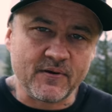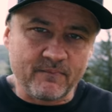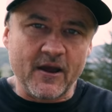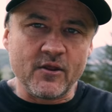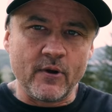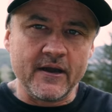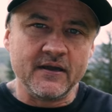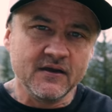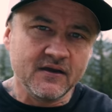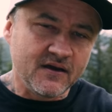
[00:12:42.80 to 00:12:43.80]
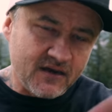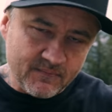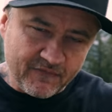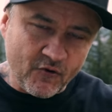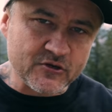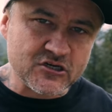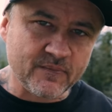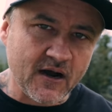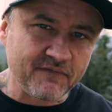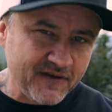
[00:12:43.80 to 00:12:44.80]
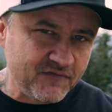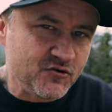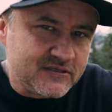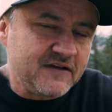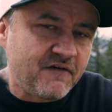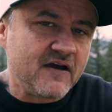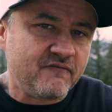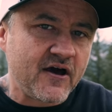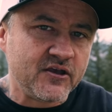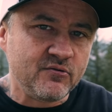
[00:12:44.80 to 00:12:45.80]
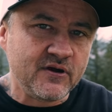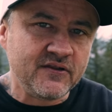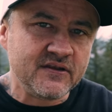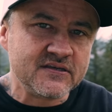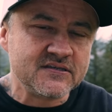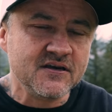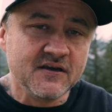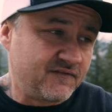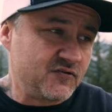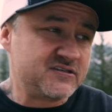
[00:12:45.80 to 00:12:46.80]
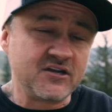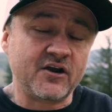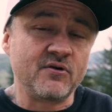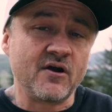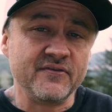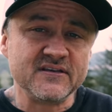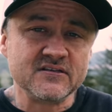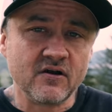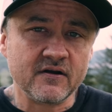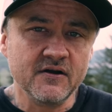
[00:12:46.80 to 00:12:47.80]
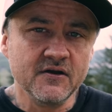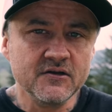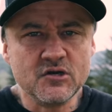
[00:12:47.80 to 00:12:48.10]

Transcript: But by the way, uh, before we jump off, if you did find value in this, if you're stuck around this long,